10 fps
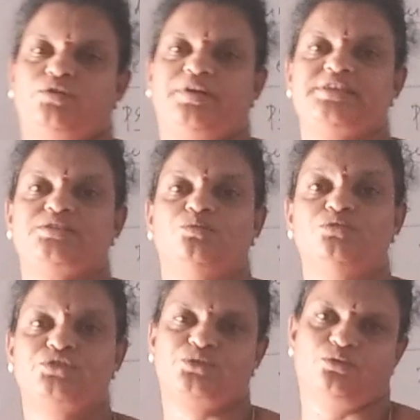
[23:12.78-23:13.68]
known as
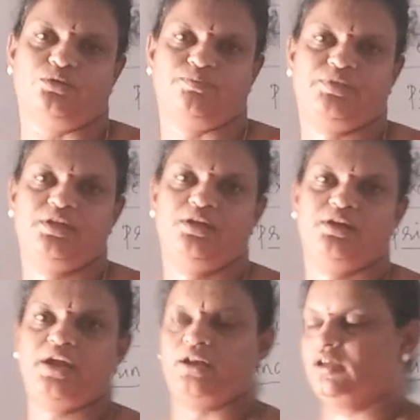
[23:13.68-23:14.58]
Hund's rule.
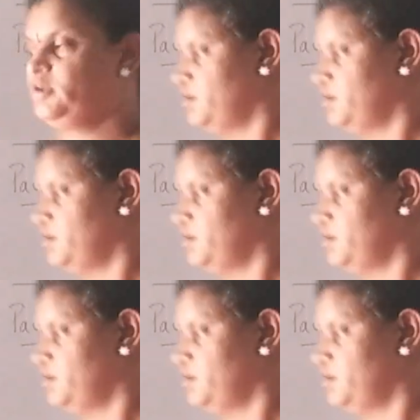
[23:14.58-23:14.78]
Right?